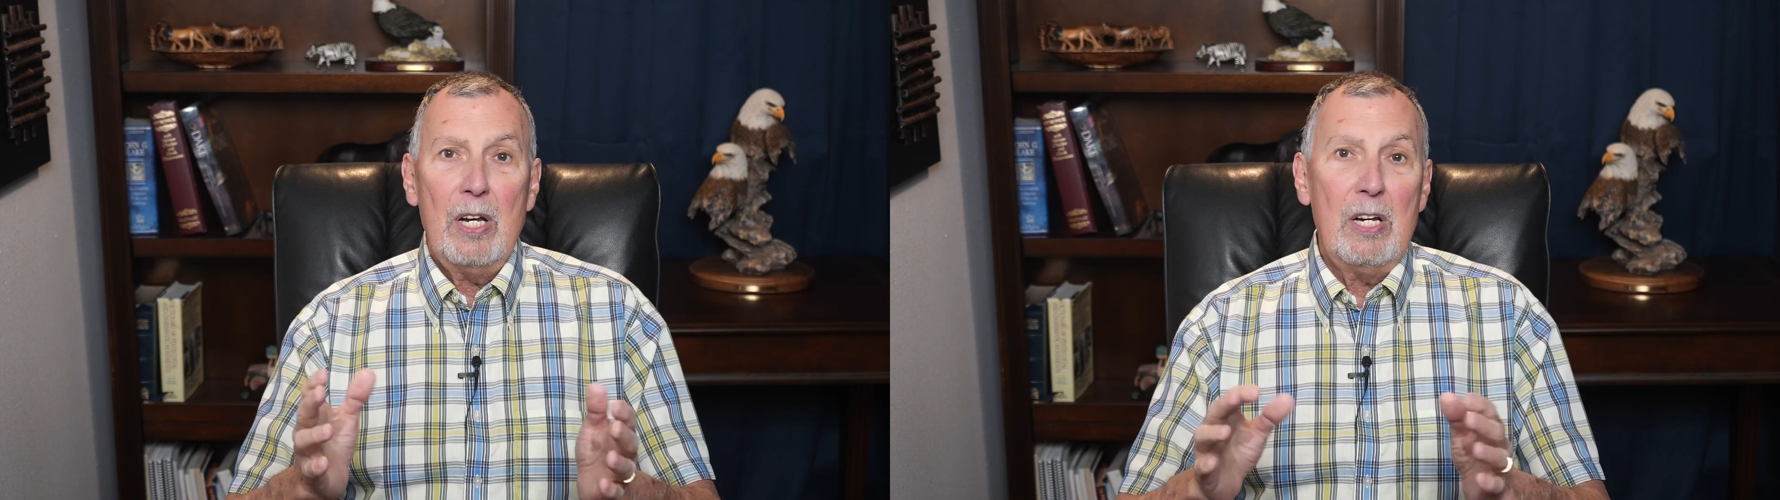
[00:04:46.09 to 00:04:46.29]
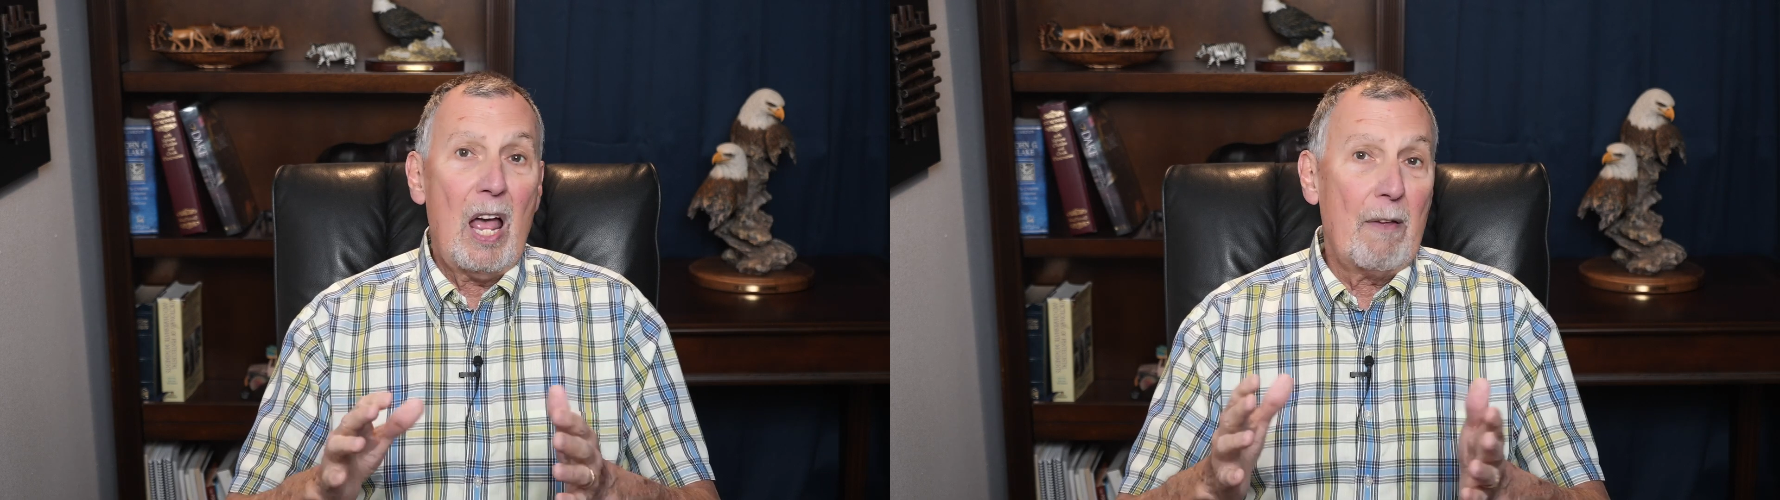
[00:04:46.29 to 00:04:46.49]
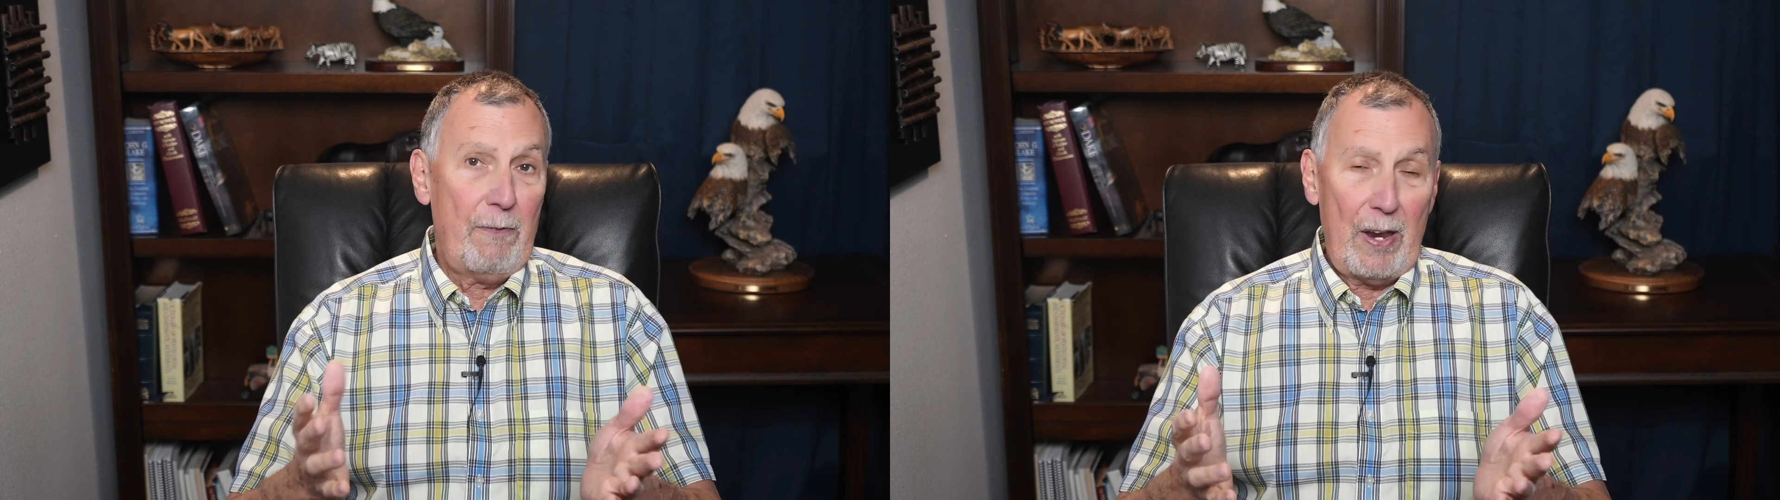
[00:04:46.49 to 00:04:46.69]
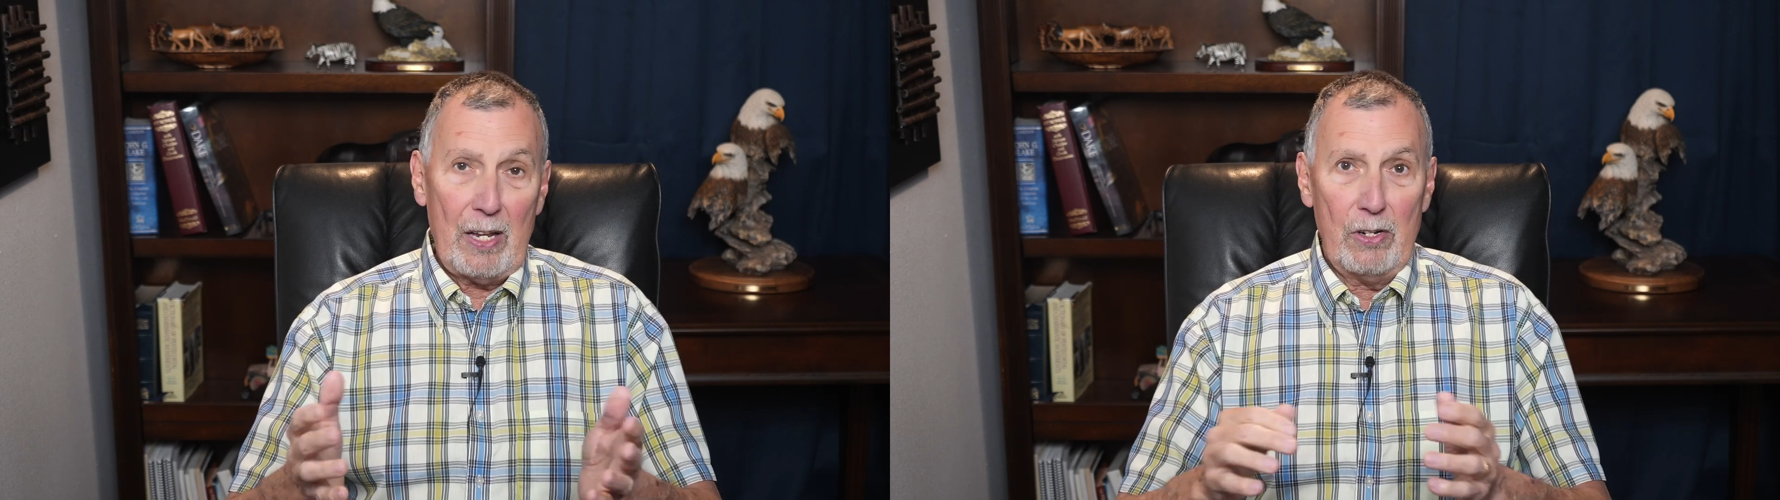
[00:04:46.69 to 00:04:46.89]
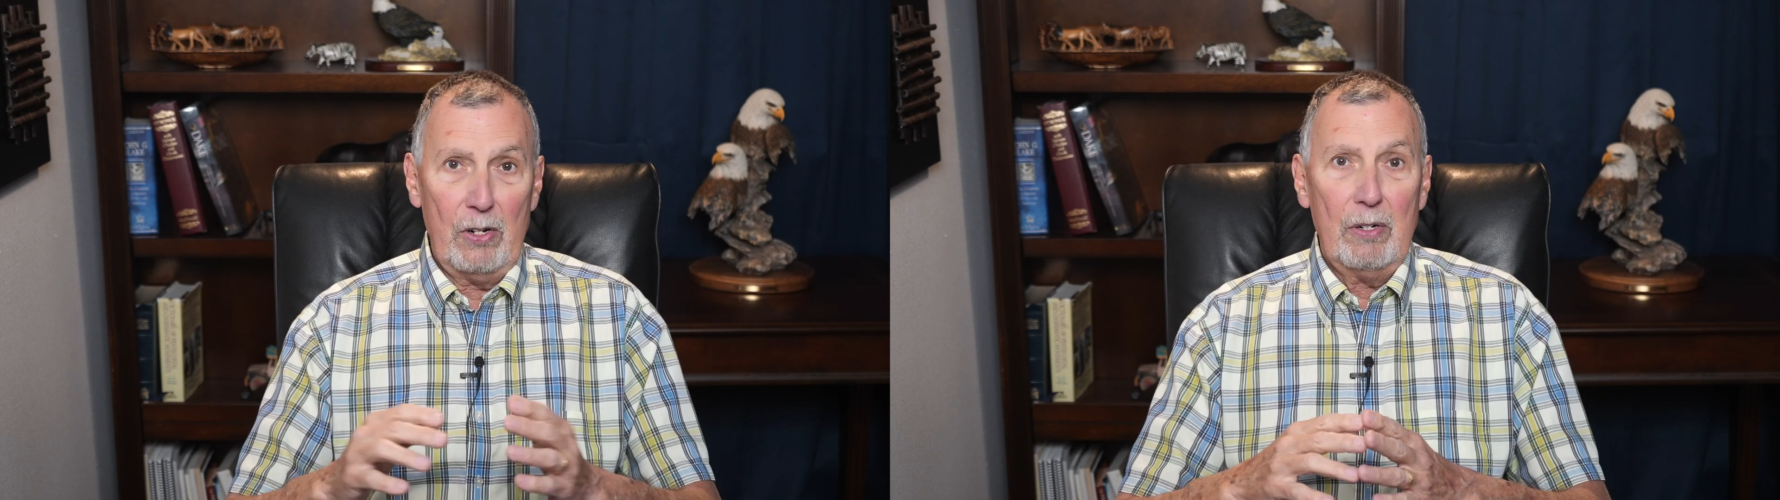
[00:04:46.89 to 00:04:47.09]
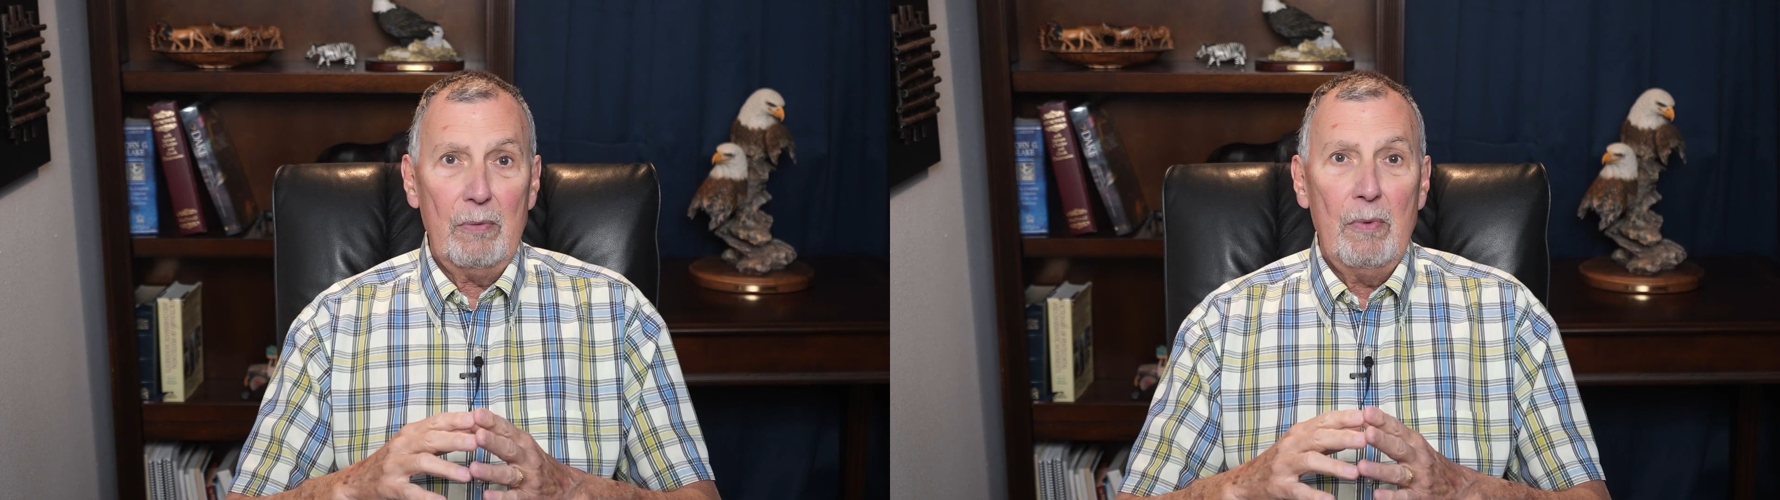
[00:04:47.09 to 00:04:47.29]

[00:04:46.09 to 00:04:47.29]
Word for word: not failure.